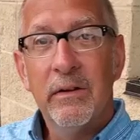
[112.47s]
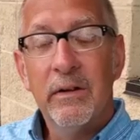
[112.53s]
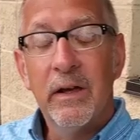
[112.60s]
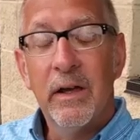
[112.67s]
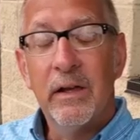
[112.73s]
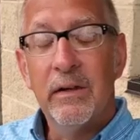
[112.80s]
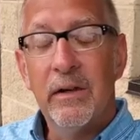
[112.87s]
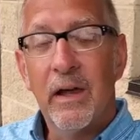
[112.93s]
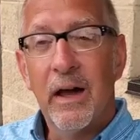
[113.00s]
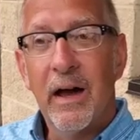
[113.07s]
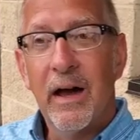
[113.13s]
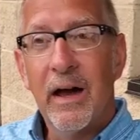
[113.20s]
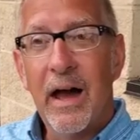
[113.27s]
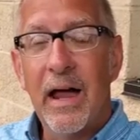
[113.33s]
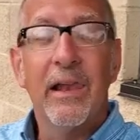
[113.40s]
And
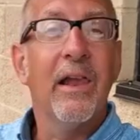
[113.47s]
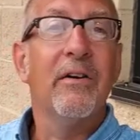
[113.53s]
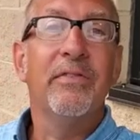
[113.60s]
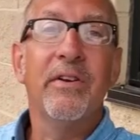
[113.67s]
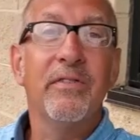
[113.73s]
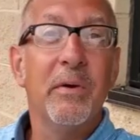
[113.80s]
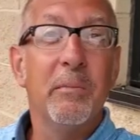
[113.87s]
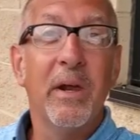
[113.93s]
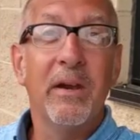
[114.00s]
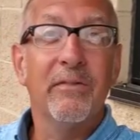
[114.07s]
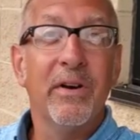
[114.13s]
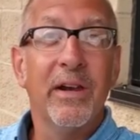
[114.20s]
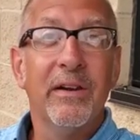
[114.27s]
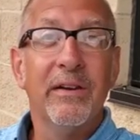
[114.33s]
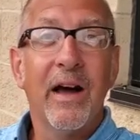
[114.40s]
uh, I love every minute
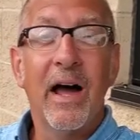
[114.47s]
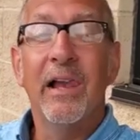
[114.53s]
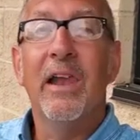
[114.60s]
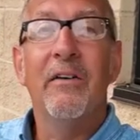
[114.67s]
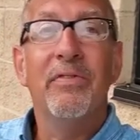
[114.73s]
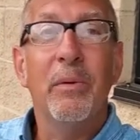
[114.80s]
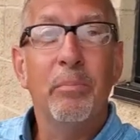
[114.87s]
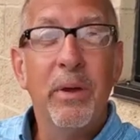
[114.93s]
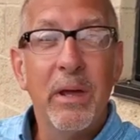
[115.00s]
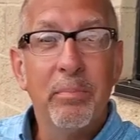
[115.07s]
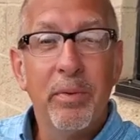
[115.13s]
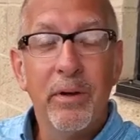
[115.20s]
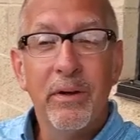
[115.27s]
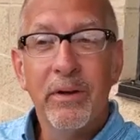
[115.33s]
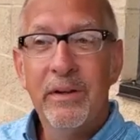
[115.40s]
of it. I love the
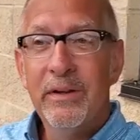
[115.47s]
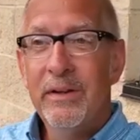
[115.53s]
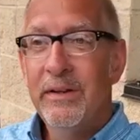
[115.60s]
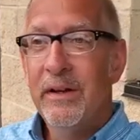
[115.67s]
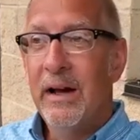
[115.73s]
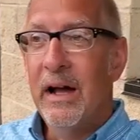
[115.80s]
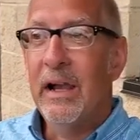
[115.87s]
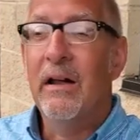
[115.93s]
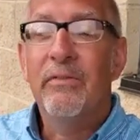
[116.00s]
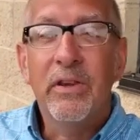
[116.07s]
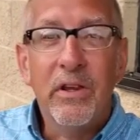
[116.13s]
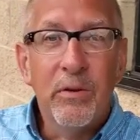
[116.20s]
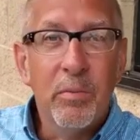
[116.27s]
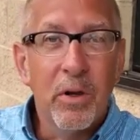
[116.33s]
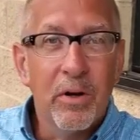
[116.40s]
people. I love the
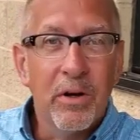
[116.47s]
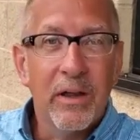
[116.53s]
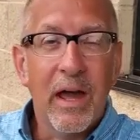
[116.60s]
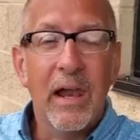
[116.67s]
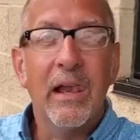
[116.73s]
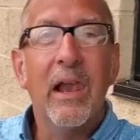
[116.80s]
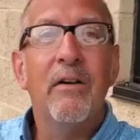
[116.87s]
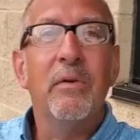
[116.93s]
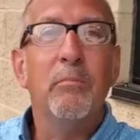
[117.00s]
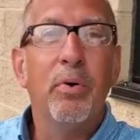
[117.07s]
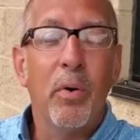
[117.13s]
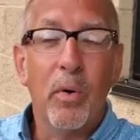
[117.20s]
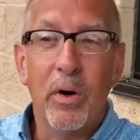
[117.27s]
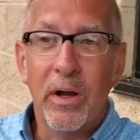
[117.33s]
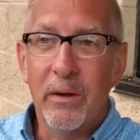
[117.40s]
community. I love
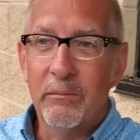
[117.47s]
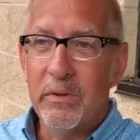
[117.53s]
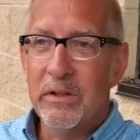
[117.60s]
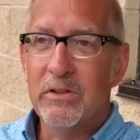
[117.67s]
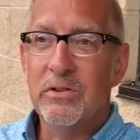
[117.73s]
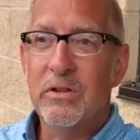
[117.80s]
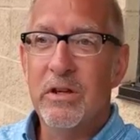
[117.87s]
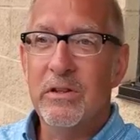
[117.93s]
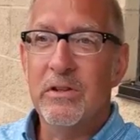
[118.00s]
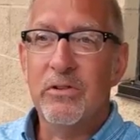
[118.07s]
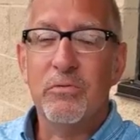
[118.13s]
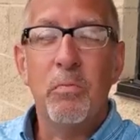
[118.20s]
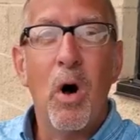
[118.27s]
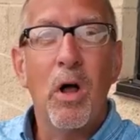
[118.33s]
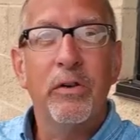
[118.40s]
Emporium. It's, it's a
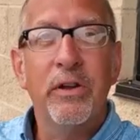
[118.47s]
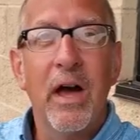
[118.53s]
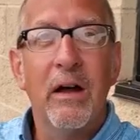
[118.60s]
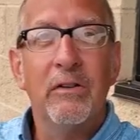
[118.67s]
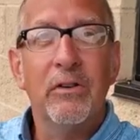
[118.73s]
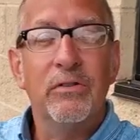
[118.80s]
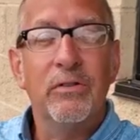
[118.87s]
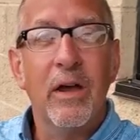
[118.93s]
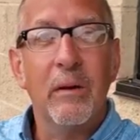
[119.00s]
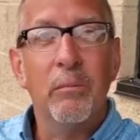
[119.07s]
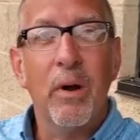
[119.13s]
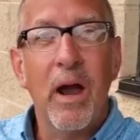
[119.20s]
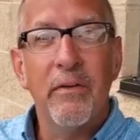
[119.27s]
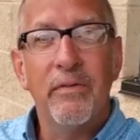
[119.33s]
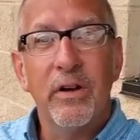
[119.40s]
small town just like
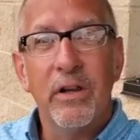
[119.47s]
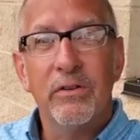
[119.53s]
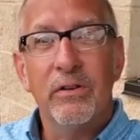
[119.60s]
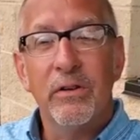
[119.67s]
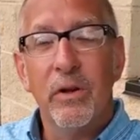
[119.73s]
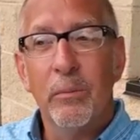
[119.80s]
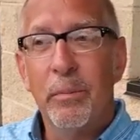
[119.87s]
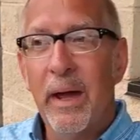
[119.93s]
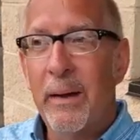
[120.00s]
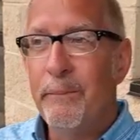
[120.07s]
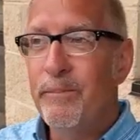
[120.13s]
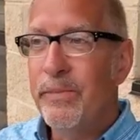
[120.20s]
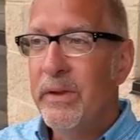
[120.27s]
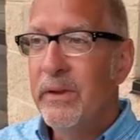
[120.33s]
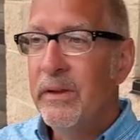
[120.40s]
Bradford is a little bit
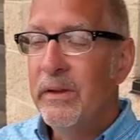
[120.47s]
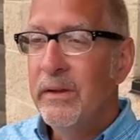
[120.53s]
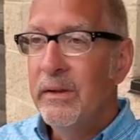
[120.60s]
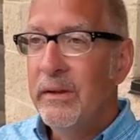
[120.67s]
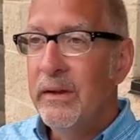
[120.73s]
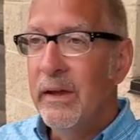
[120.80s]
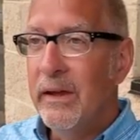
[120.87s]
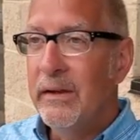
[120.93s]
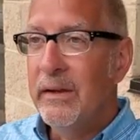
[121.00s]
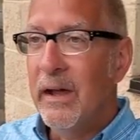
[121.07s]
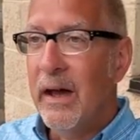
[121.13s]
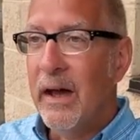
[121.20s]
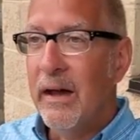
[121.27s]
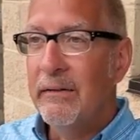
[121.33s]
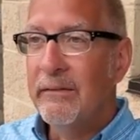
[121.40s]
and
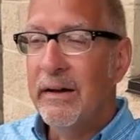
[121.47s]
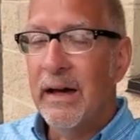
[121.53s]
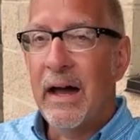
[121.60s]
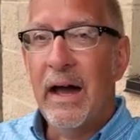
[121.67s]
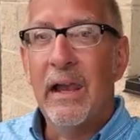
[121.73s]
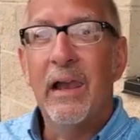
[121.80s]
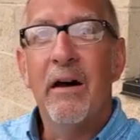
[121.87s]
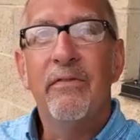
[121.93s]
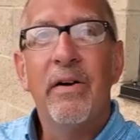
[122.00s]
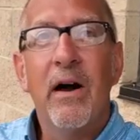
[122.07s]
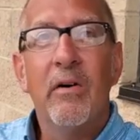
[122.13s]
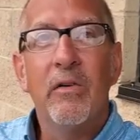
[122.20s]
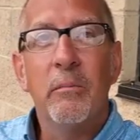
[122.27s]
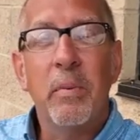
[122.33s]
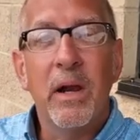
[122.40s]
uh, I love
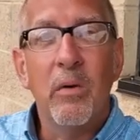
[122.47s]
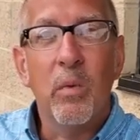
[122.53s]
how everybody